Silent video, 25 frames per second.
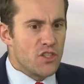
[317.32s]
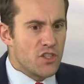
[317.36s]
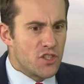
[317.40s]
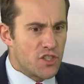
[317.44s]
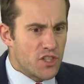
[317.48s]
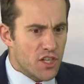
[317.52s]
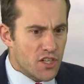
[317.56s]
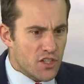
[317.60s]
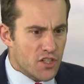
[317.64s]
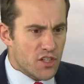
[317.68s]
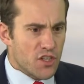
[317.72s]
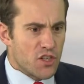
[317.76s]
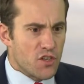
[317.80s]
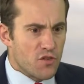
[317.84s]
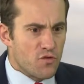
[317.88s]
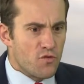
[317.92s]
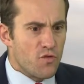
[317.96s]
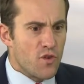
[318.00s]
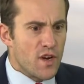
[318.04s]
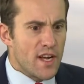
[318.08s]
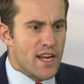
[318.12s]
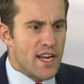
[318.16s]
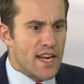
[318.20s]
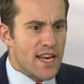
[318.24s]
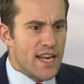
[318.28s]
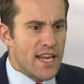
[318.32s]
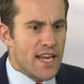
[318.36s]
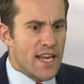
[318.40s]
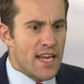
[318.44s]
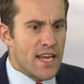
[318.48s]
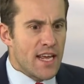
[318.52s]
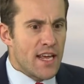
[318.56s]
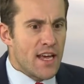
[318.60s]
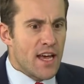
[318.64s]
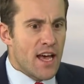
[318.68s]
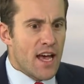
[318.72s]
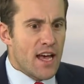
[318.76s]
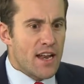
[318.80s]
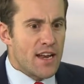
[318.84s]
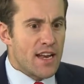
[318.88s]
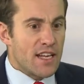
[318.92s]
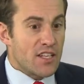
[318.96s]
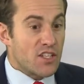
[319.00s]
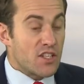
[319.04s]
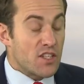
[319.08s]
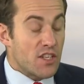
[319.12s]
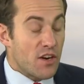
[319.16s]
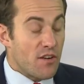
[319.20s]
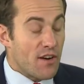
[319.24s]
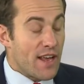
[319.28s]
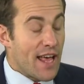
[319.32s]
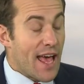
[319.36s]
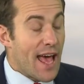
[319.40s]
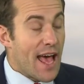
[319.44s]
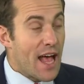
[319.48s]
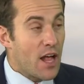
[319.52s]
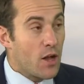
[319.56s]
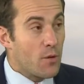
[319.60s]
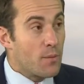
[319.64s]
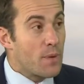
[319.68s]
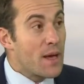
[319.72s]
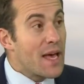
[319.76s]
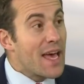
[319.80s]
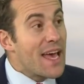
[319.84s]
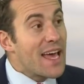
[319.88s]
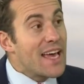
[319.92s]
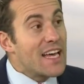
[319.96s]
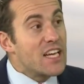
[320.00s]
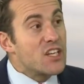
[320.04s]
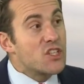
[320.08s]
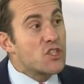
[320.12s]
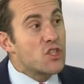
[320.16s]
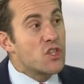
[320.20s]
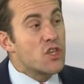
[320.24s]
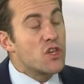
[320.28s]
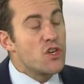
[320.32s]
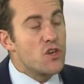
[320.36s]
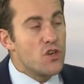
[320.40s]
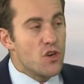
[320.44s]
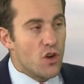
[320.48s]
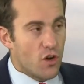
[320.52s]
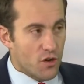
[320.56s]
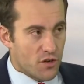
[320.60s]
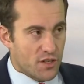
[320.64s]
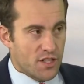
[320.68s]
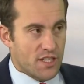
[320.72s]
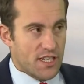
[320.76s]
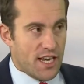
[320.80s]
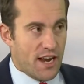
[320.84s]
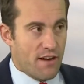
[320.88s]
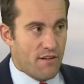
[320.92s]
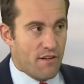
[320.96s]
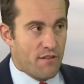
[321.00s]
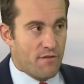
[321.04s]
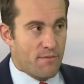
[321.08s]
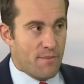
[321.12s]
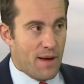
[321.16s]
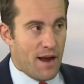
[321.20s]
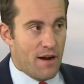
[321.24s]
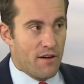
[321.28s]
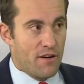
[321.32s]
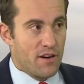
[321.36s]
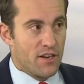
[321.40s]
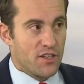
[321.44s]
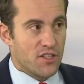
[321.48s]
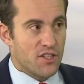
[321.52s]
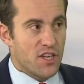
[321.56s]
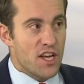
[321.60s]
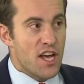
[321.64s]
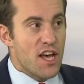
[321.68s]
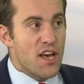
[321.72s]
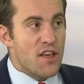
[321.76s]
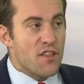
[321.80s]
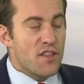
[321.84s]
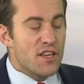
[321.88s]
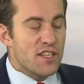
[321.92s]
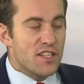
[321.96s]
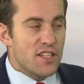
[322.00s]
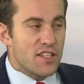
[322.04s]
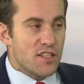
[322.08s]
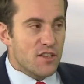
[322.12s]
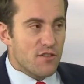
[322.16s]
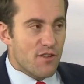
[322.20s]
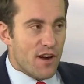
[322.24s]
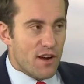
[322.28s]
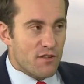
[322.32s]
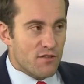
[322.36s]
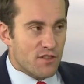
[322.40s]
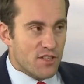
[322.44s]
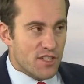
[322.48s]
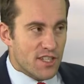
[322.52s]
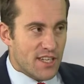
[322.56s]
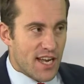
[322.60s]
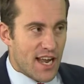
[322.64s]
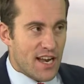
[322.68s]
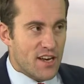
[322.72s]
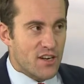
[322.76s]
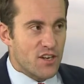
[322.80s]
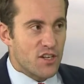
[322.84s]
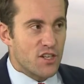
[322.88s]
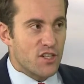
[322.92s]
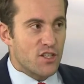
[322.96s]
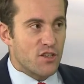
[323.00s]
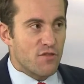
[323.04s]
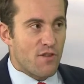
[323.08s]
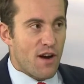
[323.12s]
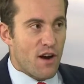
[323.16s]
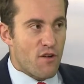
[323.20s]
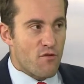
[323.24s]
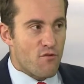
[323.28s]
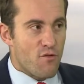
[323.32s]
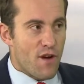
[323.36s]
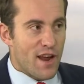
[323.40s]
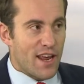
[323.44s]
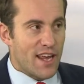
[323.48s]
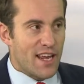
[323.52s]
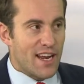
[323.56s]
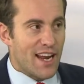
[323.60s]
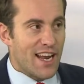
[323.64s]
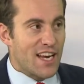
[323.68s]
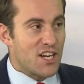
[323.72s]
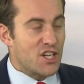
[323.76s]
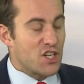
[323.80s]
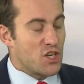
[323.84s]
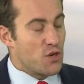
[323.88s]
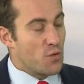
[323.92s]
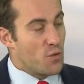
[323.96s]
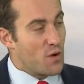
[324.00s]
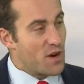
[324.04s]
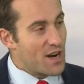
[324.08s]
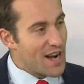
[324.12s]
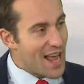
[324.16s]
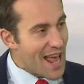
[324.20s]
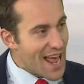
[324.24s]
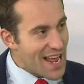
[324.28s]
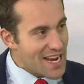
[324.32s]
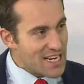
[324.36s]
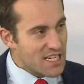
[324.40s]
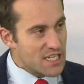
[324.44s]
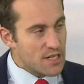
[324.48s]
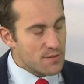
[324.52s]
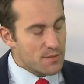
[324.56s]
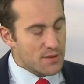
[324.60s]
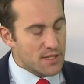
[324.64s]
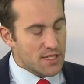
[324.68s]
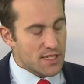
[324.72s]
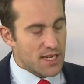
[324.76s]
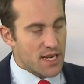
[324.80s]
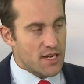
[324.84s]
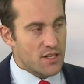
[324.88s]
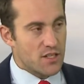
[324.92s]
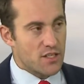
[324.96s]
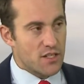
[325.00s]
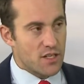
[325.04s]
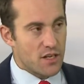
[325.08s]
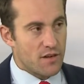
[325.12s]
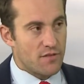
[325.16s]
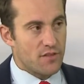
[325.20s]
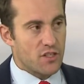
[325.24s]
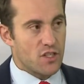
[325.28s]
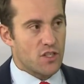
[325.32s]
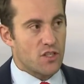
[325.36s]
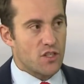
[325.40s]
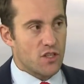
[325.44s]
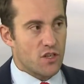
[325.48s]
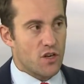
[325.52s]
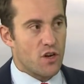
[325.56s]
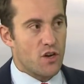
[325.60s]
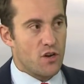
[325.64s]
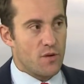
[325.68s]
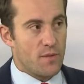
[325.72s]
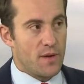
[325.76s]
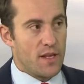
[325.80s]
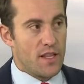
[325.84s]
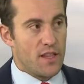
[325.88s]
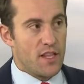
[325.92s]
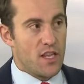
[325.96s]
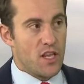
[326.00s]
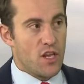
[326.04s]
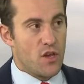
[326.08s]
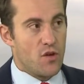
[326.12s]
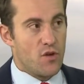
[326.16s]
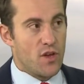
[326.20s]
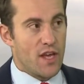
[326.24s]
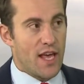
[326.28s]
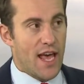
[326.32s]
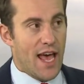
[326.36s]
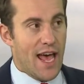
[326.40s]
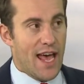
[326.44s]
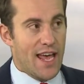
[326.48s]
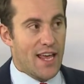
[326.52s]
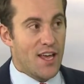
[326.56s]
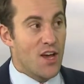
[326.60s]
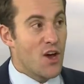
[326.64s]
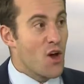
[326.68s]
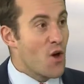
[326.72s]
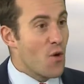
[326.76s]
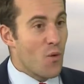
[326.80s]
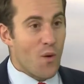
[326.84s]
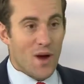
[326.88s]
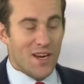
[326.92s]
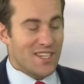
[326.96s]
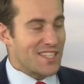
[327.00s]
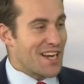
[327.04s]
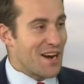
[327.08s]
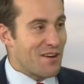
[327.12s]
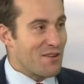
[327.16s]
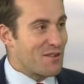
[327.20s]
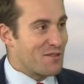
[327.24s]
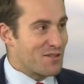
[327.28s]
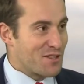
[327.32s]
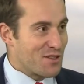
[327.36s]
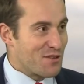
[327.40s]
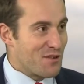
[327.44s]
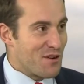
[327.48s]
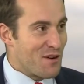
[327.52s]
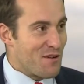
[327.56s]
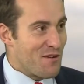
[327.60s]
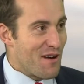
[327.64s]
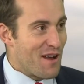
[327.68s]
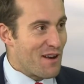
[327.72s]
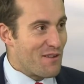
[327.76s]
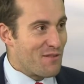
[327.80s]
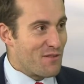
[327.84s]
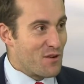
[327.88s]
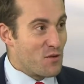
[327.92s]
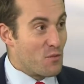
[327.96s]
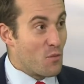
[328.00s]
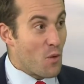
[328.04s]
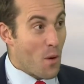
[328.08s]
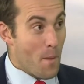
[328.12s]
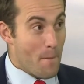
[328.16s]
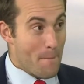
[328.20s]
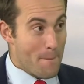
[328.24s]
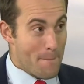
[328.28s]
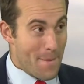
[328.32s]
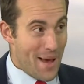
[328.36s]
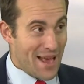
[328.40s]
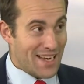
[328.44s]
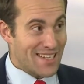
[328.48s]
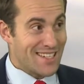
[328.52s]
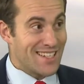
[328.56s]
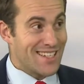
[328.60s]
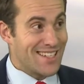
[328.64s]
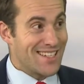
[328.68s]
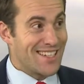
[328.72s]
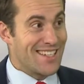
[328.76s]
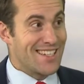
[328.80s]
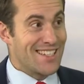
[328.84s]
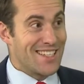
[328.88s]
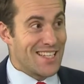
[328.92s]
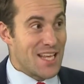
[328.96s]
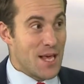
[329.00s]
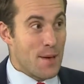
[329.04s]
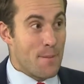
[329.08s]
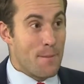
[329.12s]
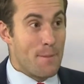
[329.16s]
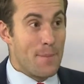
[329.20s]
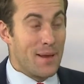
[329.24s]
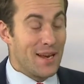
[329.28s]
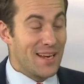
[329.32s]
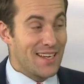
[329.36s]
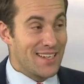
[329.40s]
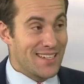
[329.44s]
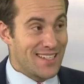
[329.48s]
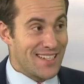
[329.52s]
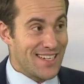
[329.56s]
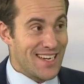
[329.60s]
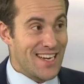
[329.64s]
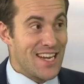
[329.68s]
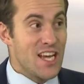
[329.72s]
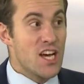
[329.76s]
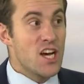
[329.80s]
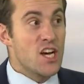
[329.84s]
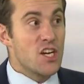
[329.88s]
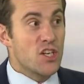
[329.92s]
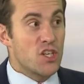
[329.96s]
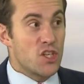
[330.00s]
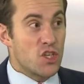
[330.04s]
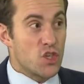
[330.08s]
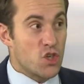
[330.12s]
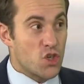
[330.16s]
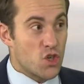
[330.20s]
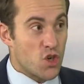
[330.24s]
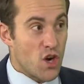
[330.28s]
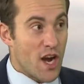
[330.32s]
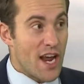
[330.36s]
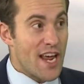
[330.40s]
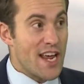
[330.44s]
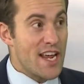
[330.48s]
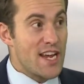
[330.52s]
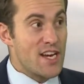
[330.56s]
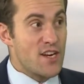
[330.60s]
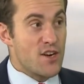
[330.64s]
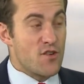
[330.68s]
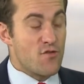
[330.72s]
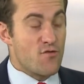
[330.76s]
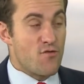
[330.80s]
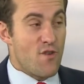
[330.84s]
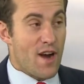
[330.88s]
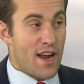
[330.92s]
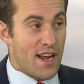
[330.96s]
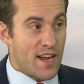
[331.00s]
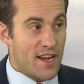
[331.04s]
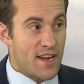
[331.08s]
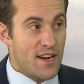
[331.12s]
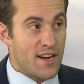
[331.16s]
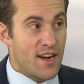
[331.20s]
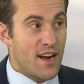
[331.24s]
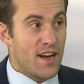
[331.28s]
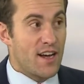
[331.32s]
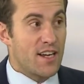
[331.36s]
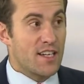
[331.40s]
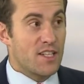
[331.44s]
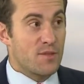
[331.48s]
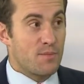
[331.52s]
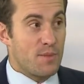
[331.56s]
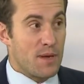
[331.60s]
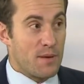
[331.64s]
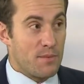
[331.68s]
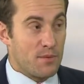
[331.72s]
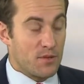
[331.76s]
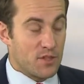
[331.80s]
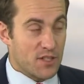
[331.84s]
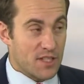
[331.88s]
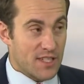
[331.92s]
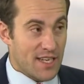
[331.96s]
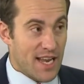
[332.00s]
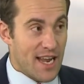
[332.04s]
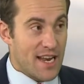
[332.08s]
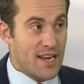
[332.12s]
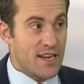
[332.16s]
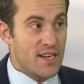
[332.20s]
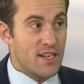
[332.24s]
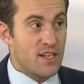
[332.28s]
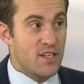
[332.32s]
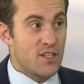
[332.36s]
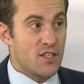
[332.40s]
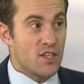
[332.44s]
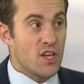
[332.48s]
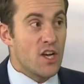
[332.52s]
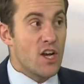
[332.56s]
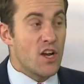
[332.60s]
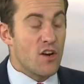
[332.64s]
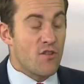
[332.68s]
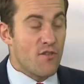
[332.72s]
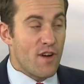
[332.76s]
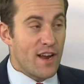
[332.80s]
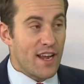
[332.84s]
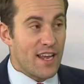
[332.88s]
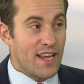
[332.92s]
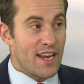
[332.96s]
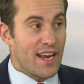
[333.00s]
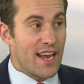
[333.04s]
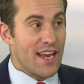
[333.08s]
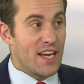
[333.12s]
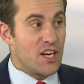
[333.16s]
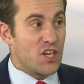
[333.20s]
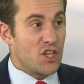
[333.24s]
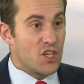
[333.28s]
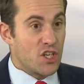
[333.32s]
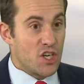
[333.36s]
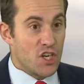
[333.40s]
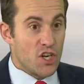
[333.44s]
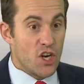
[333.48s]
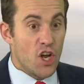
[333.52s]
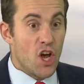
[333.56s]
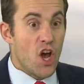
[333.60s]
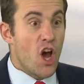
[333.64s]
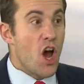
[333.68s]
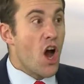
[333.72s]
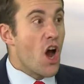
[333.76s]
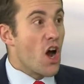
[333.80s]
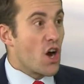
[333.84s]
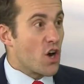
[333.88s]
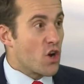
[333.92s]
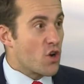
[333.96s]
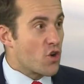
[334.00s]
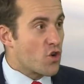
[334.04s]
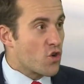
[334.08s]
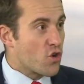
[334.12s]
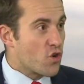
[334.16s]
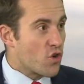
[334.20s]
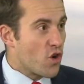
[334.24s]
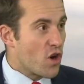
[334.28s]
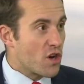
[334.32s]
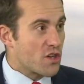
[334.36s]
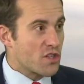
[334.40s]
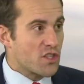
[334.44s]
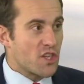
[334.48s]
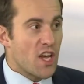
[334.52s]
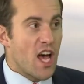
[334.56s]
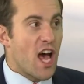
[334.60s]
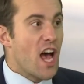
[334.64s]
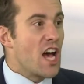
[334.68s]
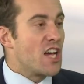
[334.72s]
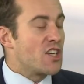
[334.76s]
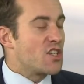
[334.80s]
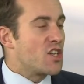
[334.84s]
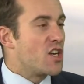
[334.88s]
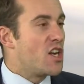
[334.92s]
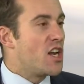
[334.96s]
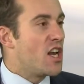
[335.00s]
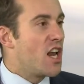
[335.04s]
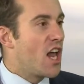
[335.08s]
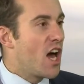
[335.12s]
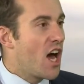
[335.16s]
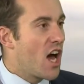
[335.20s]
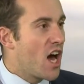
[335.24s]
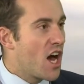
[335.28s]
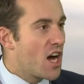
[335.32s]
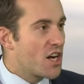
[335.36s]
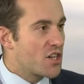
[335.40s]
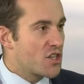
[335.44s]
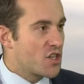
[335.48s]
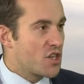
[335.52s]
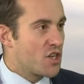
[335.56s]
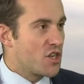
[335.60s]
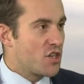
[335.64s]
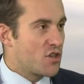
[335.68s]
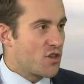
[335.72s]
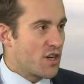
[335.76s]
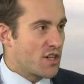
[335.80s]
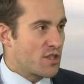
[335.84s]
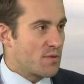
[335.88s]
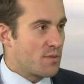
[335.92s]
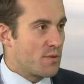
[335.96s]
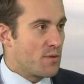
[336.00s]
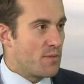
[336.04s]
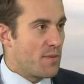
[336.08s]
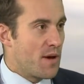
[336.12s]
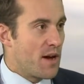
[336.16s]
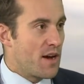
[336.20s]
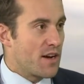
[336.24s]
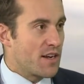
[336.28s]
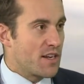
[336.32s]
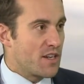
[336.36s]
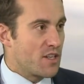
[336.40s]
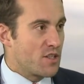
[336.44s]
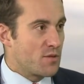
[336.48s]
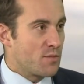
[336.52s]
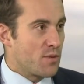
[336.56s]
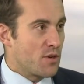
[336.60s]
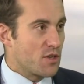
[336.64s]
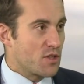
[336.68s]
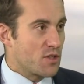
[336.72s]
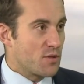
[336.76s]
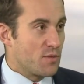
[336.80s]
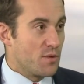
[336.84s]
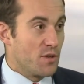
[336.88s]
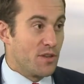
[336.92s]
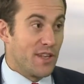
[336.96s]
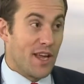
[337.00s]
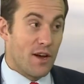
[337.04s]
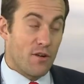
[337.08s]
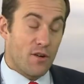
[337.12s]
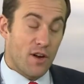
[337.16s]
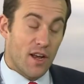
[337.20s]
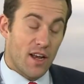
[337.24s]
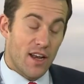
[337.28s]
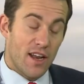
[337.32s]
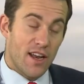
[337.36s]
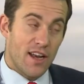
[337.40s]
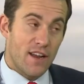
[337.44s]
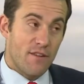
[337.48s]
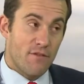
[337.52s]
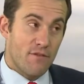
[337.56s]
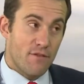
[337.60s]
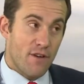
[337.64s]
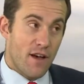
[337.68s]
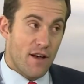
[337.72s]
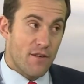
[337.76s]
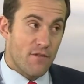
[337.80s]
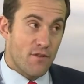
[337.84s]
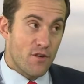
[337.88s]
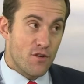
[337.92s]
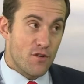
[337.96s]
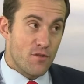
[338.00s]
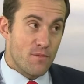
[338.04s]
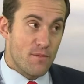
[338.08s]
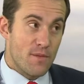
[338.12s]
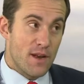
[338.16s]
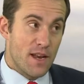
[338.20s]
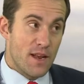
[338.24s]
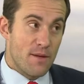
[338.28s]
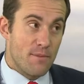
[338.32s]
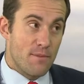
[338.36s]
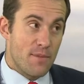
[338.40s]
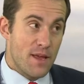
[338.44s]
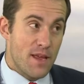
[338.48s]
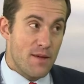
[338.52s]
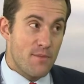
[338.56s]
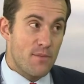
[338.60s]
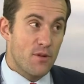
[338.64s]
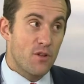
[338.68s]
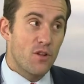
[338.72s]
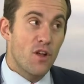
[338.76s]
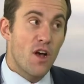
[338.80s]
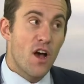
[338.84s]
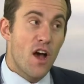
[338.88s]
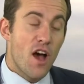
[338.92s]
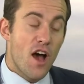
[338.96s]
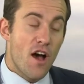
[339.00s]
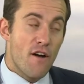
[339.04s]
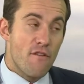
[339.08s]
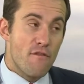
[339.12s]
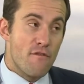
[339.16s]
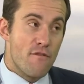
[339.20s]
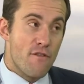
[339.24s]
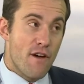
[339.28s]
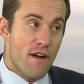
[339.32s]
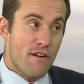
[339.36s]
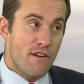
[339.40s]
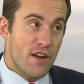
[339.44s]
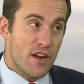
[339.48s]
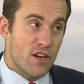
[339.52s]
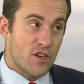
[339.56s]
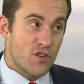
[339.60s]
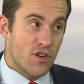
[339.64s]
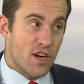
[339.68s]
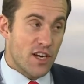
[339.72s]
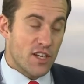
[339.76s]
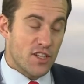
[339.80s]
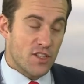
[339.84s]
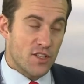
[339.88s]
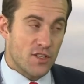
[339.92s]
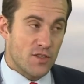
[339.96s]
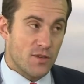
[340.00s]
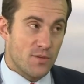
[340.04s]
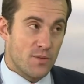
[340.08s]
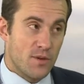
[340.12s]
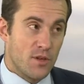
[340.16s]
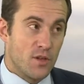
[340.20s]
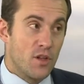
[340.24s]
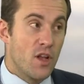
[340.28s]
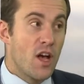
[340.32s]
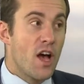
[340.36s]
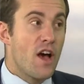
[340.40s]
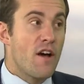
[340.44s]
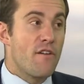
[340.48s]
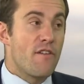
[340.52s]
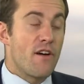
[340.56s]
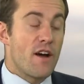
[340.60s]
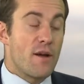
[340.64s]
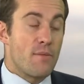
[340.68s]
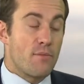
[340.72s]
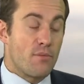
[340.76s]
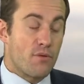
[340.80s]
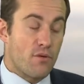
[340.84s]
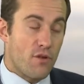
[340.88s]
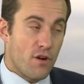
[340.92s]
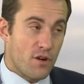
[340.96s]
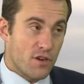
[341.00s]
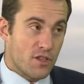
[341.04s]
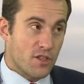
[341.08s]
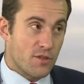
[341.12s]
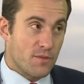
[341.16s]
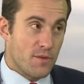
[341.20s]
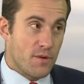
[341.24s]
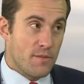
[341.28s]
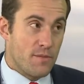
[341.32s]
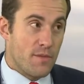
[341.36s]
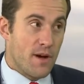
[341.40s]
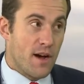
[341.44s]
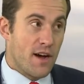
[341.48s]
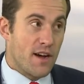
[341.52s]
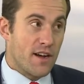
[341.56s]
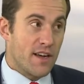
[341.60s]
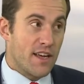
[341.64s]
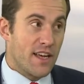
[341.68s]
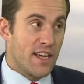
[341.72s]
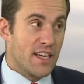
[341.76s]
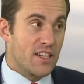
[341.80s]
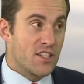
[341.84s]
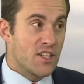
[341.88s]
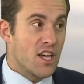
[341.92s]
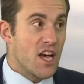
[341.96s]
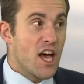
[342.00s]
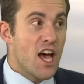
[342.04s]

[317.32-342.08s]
doesn't really necessarily help, is the non-tariff barriers. This is around standards, around regulation. We're an 80% services economy in the UK, where tariffs are irrelevant. What matters is the ability to trade and recognise people's standards and regulation across as large an addressable market as possible. Now, clearly 500 million people, a very addressable, very proximate market,